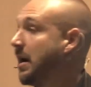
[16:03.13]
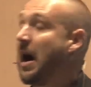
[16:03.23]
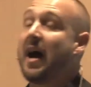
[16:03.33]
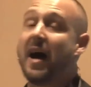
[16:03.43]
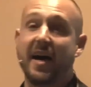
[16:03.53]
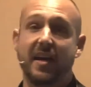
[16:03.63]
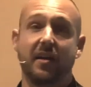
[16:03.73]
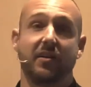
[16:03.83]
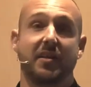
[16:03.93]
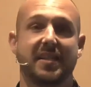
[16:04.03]

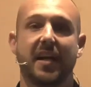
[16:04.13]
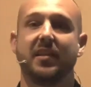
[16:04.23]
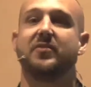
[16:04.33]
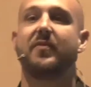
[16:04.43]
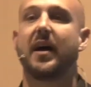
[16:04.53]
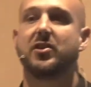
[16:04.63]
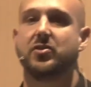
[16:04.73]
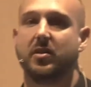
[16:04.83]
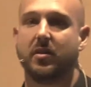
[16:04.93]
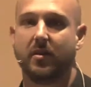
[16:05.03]
higher
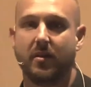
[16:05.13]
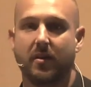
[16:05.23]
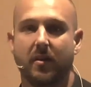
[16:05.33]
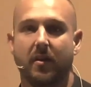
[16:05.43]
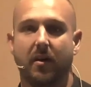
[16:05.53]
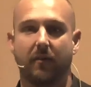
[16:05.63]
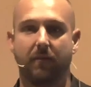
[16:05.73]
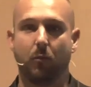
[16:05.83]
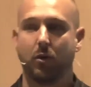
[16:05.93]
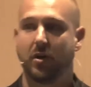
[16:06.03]
satisfaction of
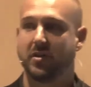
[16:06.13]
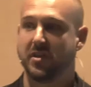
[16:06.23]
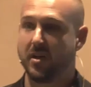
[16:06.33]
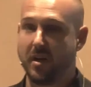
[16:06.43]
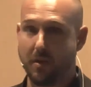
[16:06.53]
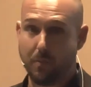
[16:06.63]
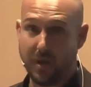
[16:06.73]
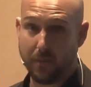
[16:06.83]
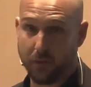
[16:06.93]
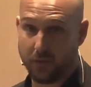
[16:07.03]
workers and
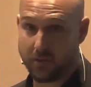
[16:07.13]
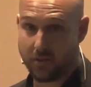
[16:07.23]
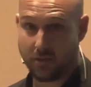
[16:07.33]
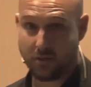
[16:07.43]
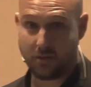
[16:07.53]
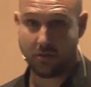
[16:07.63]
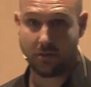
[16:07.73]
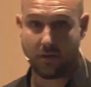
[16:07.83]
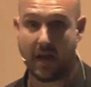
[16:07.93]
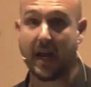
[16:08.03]
people
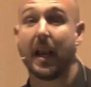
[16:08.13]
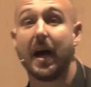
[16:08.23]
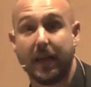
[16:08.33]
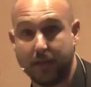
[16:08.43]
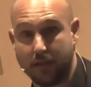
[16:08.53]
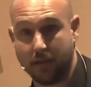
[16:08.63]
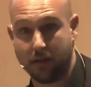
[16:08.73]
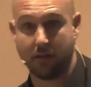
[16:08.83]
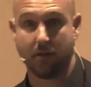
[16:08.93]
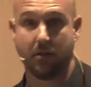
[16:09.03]
and clients
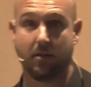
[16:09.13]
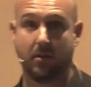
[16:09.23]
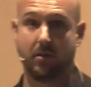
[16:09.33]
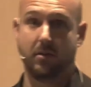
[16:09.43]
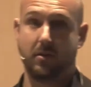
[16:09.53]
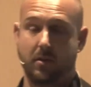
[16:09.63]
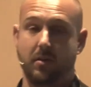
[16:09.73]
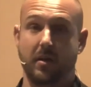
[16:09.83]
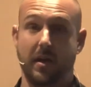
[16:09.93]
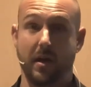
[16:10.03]

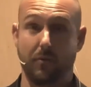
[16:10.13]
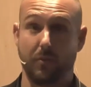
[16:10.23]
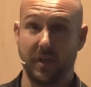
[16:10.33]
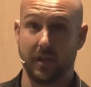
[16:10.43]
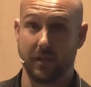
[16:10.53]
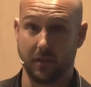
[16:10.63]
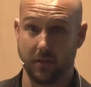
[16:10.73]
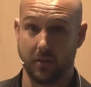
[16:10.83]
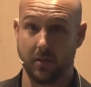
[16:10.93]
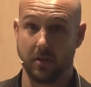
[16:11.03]
in our building.
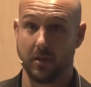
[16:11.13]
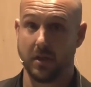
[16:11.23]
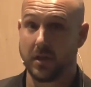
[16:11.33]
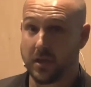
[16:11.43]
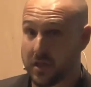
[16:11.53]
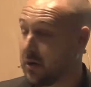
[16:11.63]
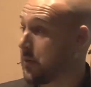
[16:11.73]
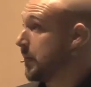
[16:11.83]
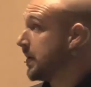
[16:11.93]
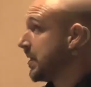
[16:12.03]

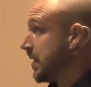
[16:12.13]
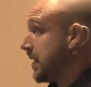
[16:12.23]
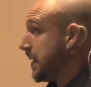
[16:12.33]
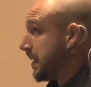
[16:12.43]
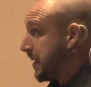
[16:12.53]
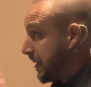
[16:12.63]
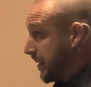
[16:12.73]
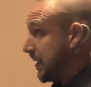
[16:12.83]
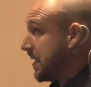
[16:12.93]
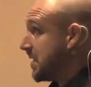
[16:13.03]
So
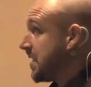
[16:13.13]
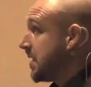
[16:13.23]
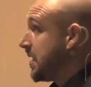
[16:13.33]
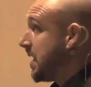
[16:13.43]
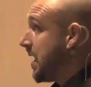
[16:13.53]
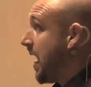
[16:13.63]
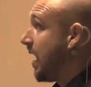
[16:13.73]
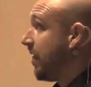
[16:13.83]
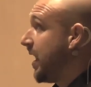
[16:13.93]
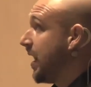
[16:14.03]
this, I
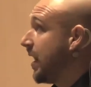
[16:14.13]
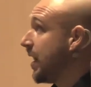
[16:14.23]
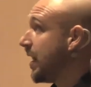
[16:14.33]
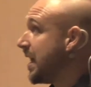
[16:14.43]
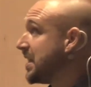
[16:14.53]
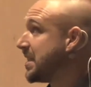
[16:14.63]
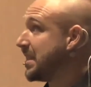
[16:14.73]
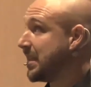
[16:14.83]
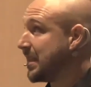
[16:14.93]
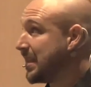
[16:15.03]
think, is
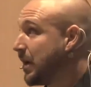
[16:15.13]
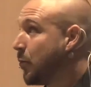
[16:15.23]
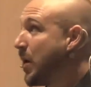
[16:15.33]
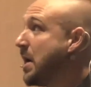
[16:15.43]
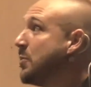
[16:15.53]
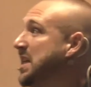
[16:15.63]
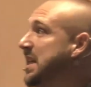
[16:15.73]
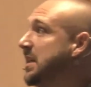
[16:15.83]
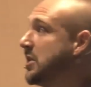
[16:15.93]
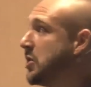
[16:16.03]
the way we
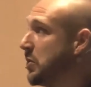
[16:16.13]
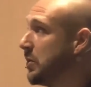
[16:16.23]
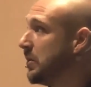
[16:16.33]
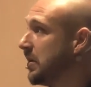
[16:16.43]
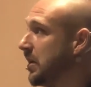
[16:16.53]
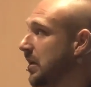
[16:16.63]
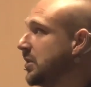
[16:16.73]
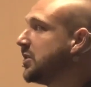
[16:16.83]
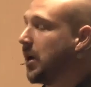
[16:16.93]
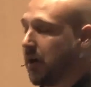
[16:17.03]
need to
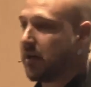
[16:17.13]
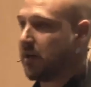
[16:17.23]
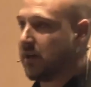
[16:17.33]
talk,